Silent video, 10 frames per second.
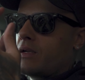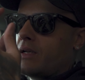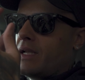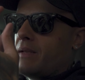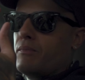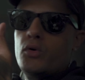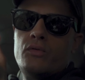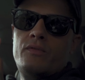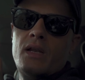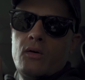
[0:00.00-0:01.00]
nearly
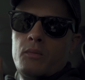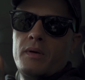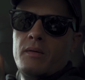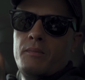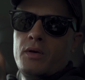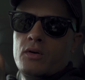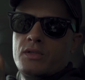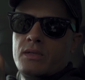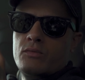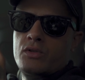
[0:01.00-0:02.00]
moved a little bit
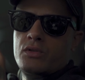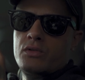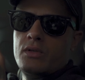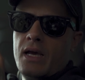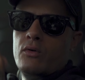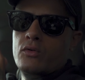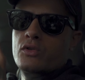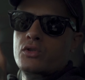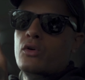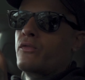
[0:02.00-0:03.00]
because it was held on
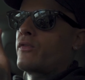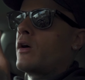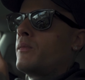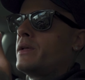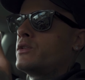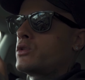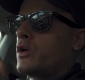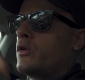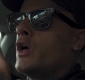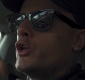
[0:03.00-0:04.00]
so firmly.
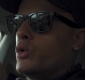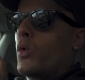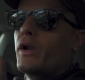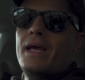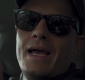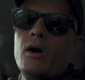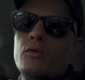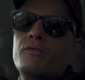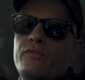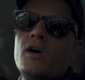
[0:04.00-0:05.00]
So you want it held
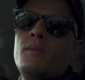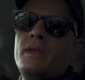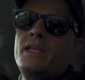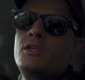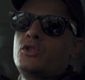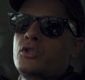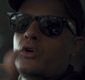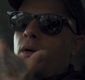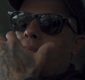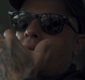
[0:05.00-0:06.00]
on firmly, you just
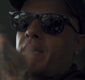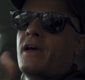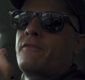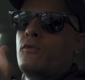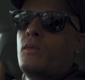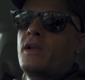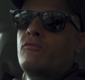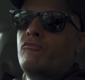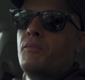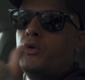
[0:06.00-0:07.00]
got to be careful
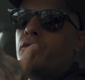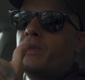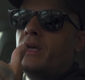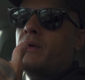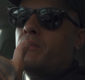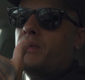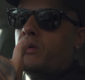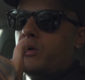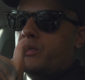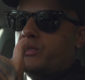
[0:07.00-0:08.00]
when removing it,
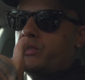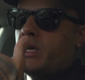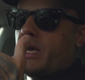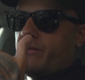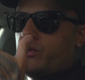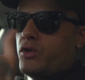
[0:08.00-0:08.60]
because if you